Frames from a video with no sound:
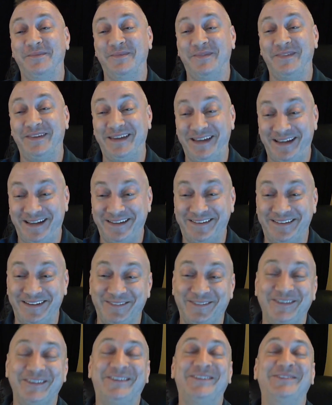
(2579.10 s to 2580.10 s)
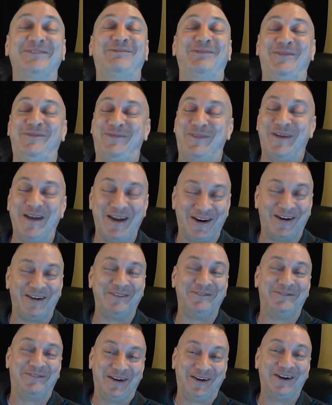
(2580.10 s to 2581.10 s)
Yes, it was
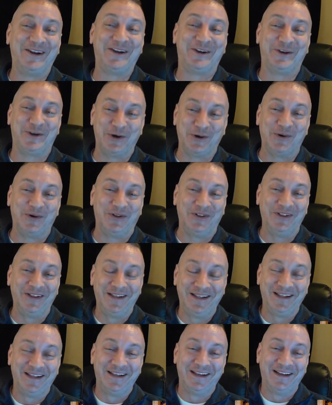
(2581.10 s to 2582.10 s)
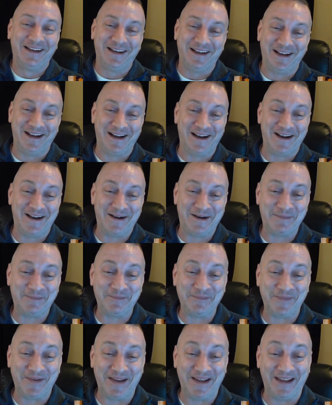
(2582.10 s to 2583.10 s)
very, very cool.
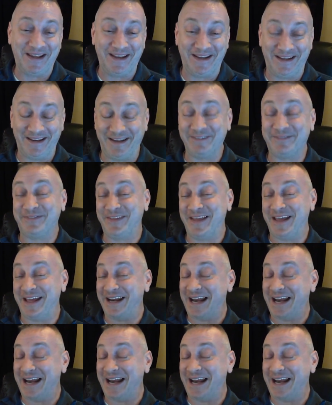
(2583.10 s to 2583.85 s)
If they had